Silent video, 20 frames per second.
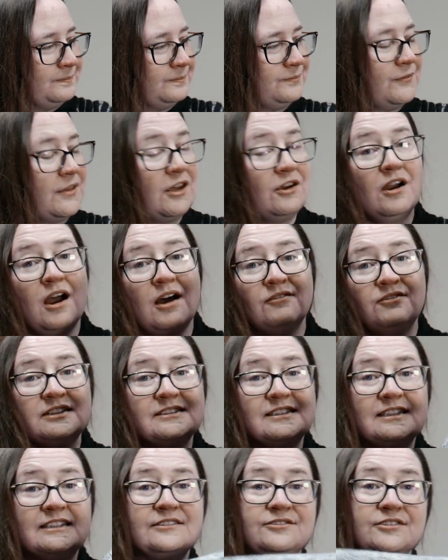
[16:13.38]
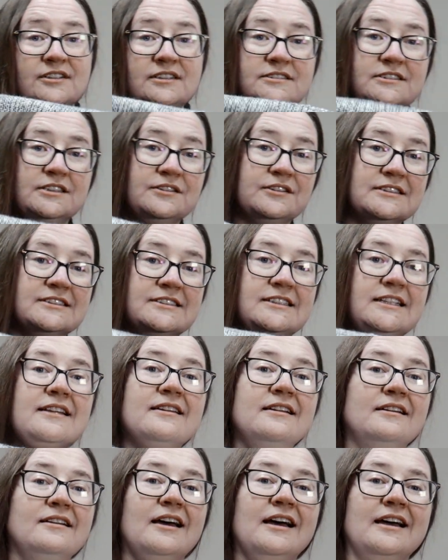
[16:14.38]
they're obviously different. You can see
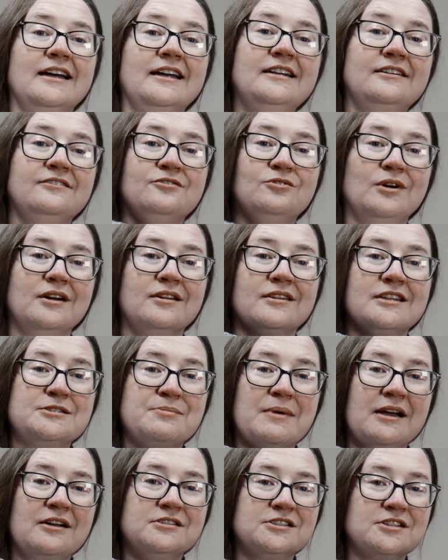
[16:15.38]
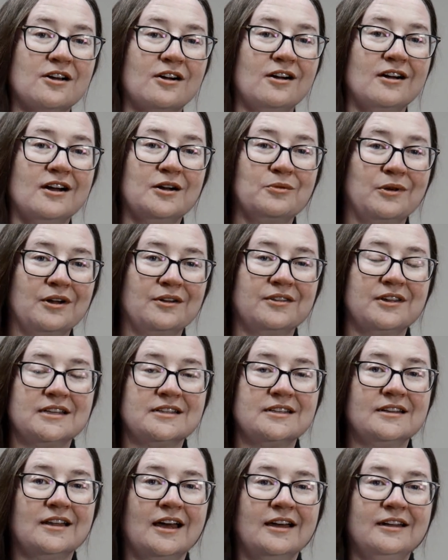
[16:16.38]
the line of where the speckles are and where the